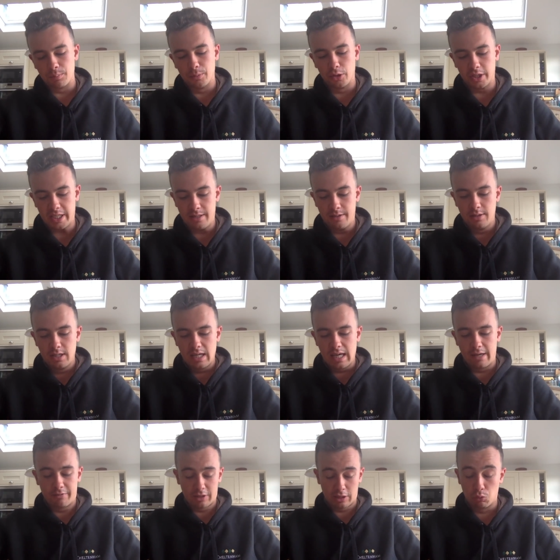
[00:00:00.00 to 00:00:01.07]
money,
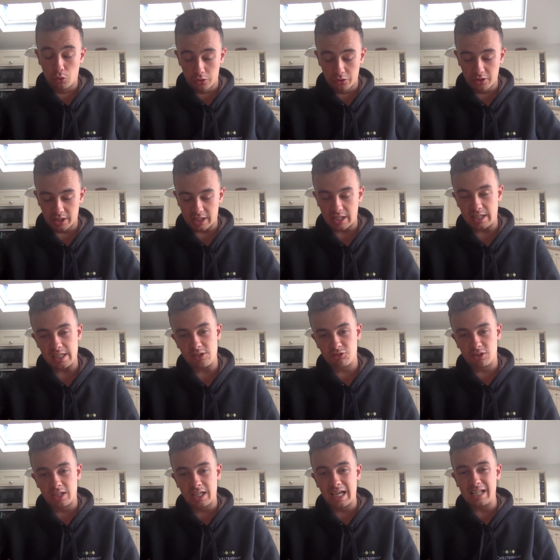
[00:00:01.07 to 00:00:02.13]
having won the Guineas
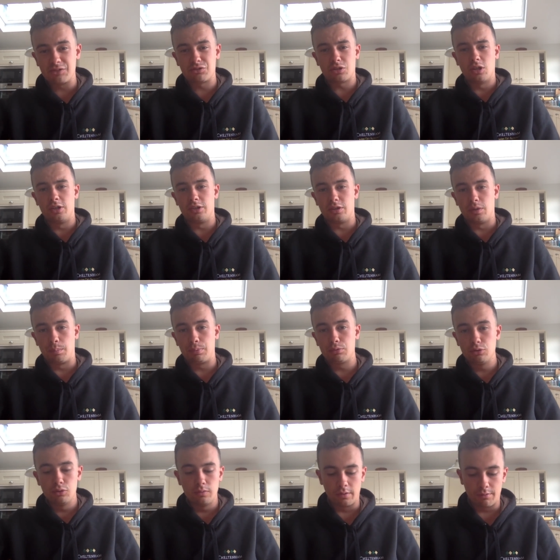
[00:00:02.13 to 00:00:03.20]
and has kind of the
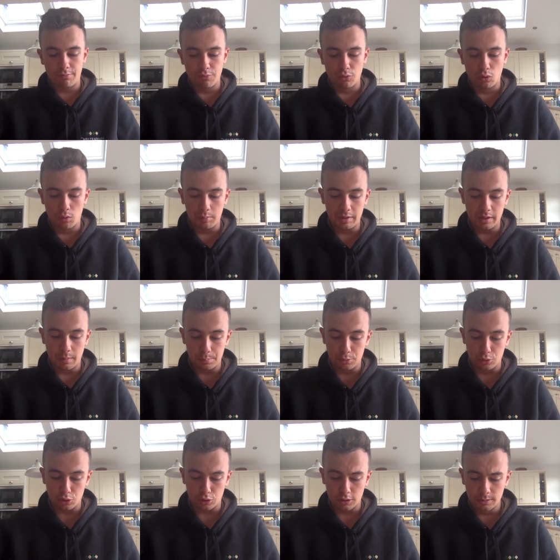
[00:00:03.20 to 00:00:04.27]
proven form in the
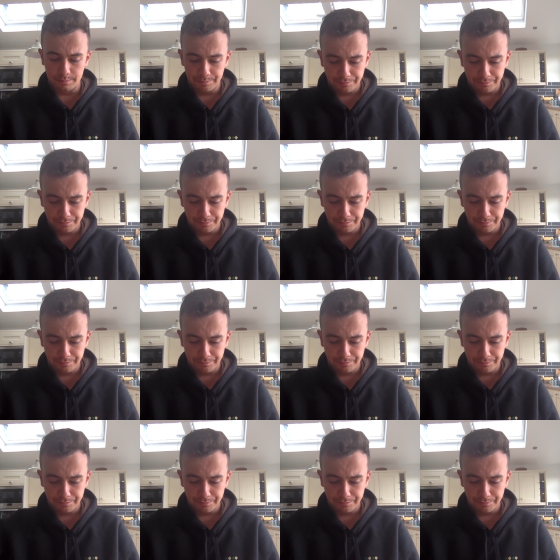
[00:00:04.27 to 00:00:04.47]
book.